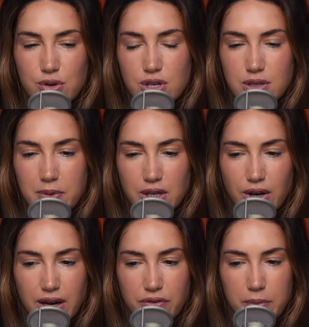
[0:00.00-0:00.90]
she's been
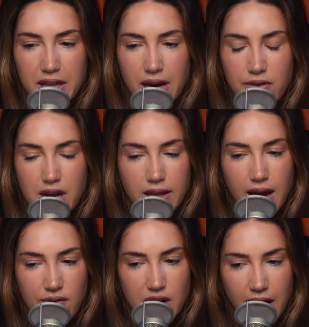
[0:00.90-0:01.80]
cooking for me like every day. Like
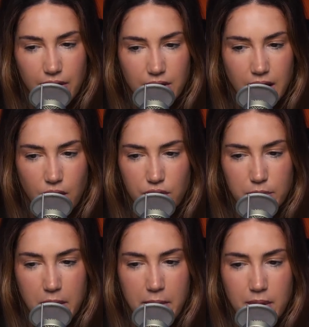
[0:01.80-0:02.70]
every day I go over to
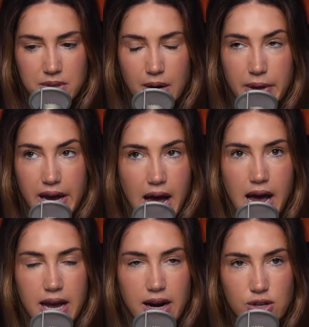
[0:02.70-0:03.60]
my mom's and I'm like,
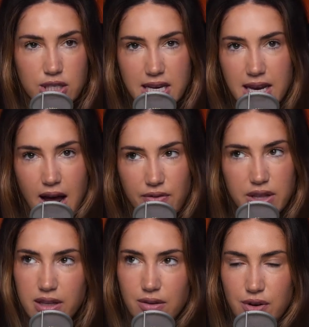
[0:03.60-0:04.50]
hey, and I just eat
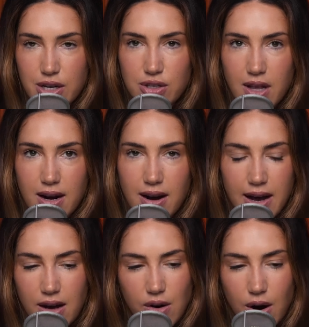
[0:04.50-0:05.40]
everything in the fridge and then
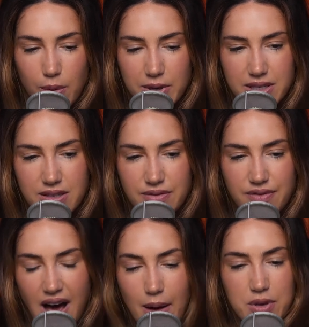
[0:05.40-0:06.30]
I go home. It's
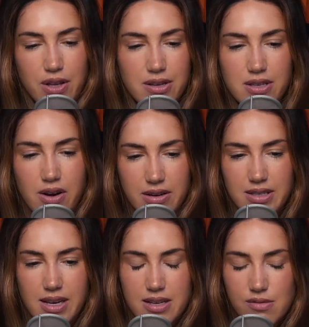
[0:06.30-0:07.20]
fabulous,
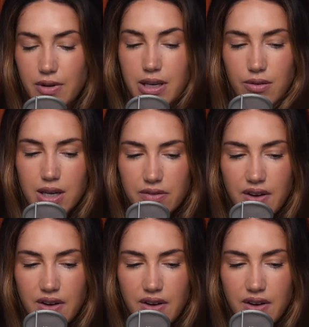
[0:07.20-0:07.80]
honestly. It's really, really